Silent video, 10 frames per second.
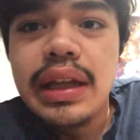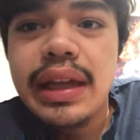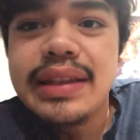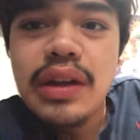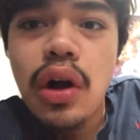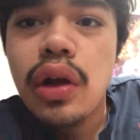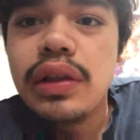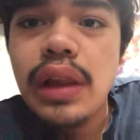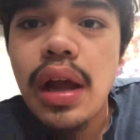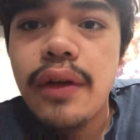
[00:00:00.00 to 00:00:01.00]
It's all
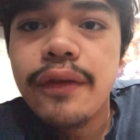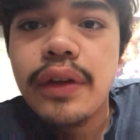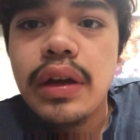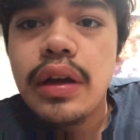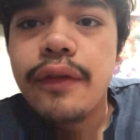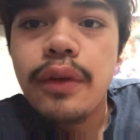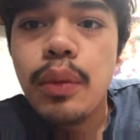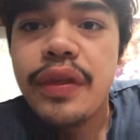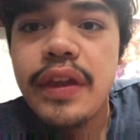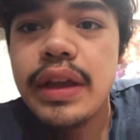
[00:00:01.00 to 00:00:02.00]
love from
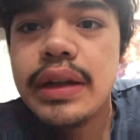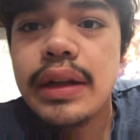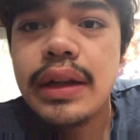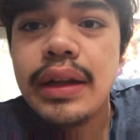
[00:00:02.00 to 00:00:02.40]
within.